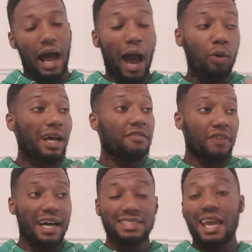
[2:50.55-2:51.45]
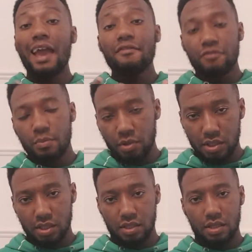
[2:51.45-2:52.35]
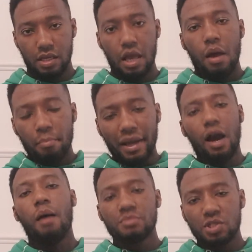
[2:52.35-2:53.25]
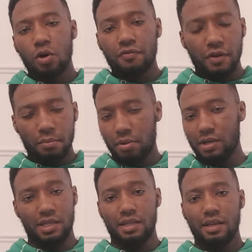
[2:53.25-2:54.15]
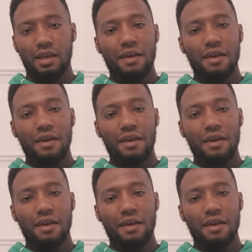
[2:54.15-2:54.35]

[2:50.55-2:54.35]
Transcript: I would advise everybody, become self-employed.